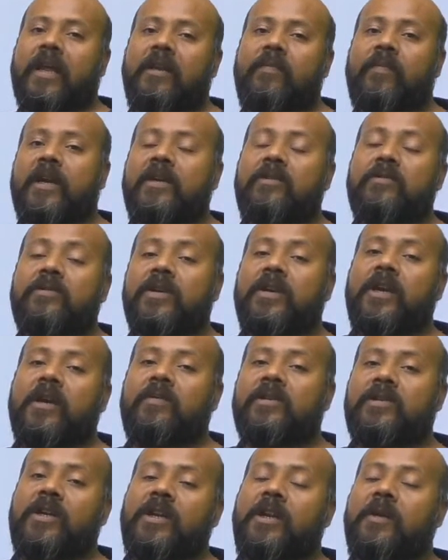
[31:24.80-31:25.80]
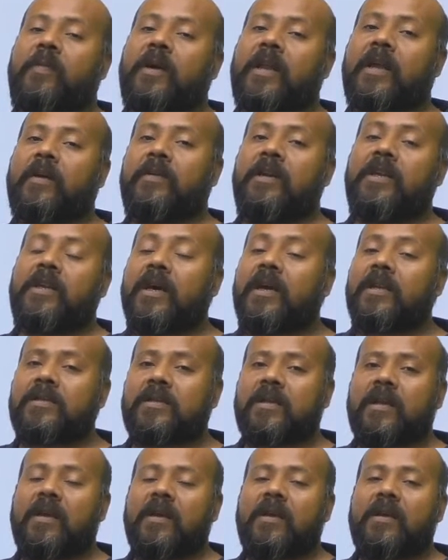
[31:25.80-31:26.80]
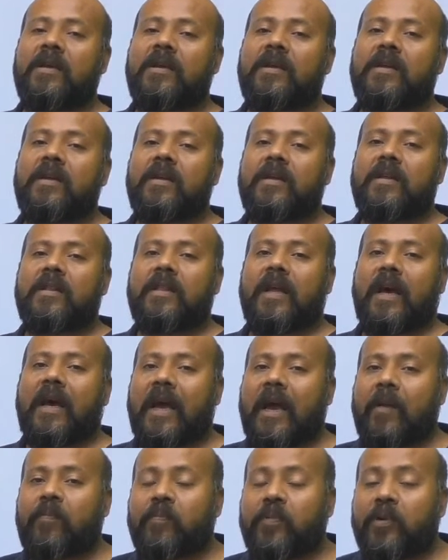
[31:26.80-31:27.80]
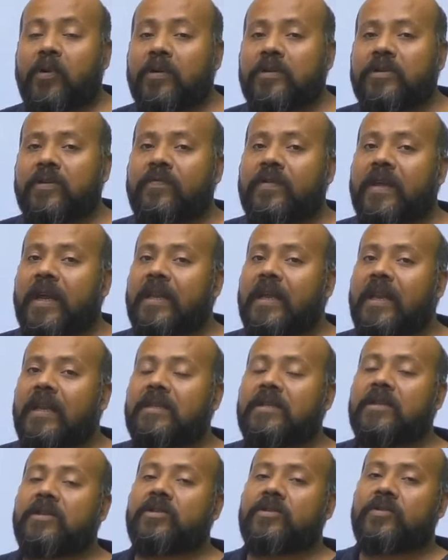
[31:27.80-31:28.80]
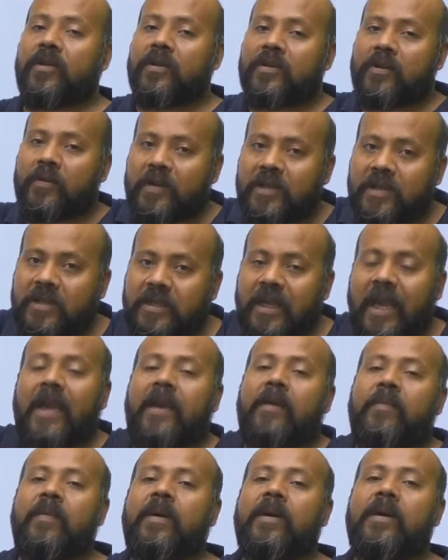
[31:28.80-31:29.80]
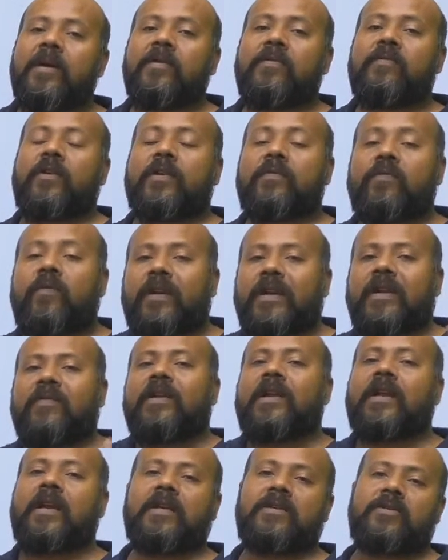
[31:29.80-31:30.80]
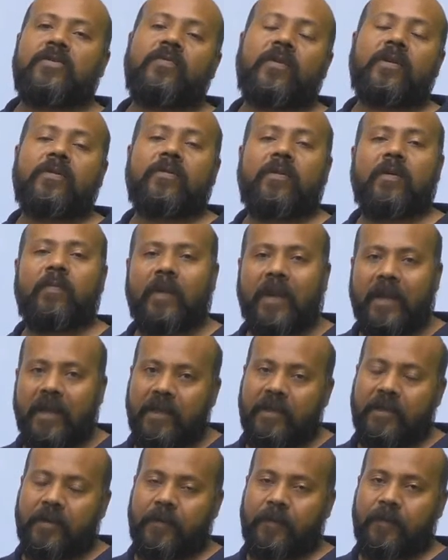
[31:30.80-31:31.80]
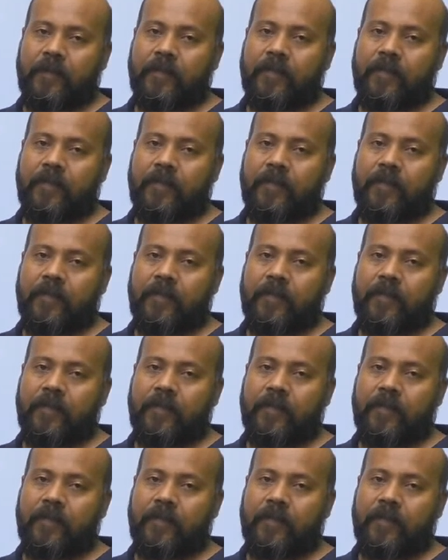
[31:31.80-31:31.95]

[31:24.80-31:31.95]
line by using ABCD parameters, the approach of the analysis is going to be same for whatever case you want to apply it